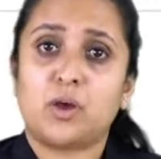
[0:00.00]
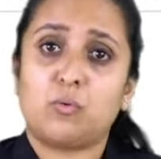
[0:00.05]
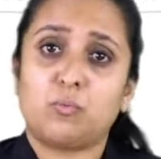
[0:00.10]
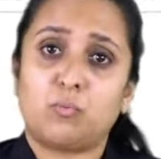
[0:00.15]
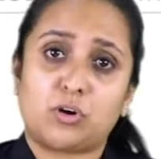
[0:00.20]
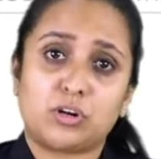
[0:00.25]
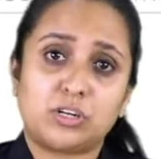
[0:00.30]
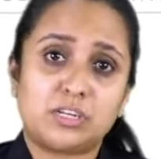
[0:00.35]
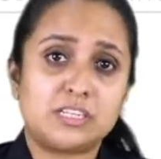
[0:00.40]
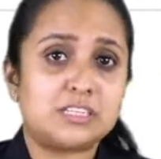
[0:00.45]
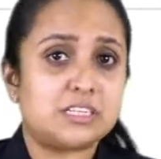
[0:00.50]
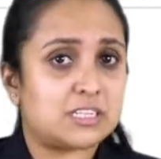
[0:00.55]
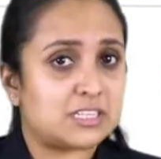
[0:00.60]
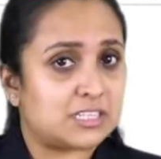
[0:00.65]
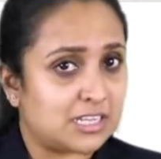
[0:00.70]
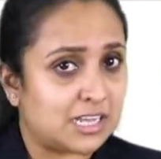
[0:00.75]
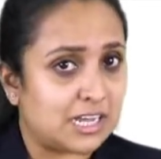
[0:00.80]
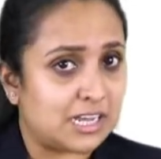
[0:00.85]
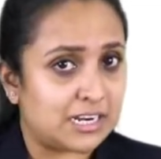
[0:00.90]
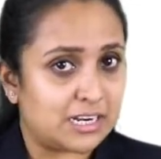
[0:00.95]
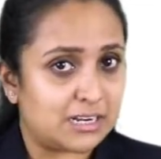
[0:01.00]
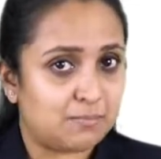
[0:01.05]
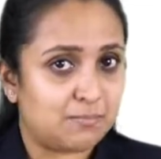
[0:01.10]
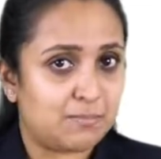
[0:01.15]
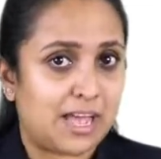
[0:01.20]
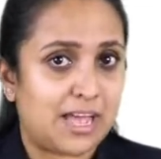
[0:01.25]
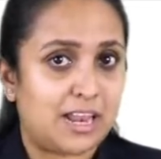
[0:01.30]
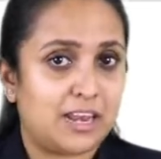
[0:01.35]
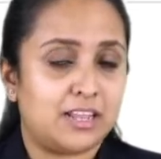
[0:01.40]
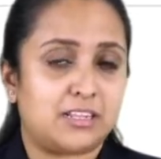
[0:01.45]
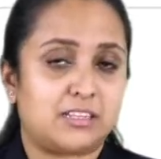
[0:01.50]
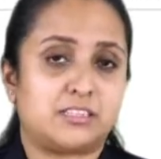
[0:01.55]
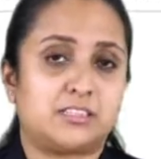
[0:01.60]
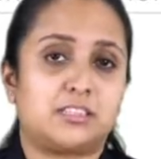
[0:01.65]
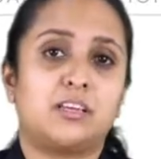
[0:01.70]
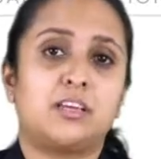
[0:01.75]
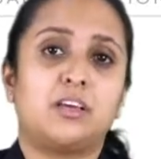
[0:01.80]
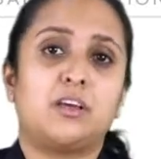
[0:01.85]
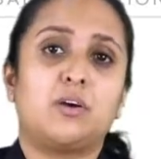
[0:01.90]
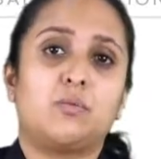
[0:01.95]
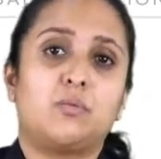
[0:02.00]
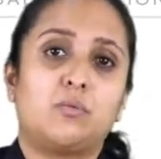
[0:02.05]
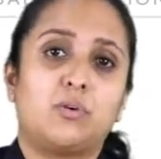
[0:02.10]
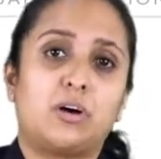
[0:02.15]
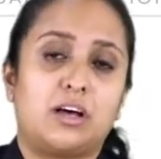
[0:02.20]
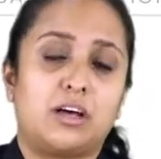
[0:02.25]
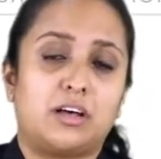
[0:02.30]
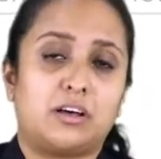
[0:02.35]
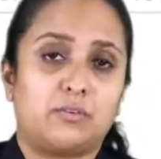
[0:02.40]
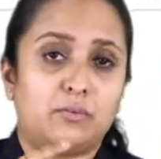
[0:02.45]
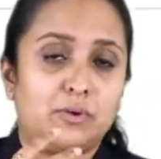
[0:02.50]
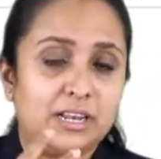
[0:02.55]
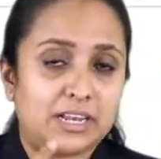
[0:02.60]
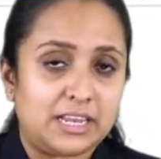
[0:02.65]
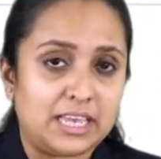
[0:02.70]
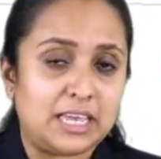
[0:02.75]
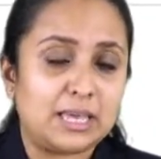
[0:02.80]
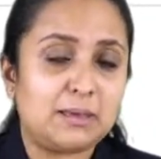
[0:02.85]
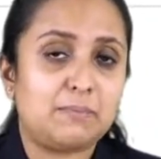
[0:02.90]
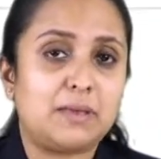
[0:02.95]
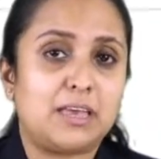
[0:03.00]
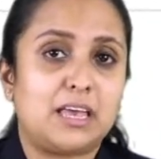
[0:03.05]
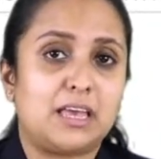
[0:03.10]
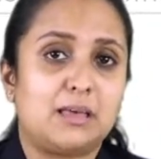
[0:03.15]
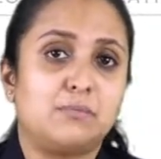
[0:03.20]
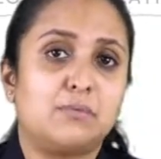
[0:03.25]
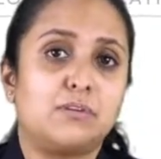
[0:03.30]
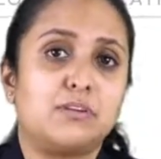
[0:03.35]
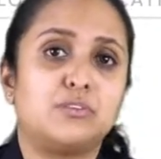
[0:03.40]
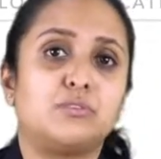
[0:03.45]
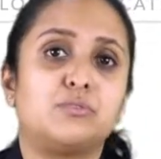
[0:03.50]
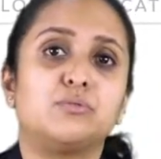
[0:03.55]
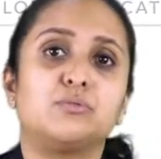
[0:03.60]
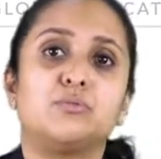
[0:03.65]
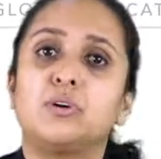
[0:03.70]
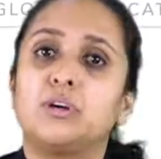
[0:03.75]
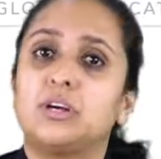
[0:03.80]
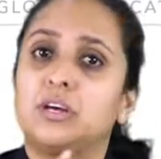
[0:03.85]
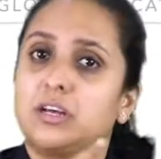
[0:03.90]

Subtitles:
what is his current balance, will he be able to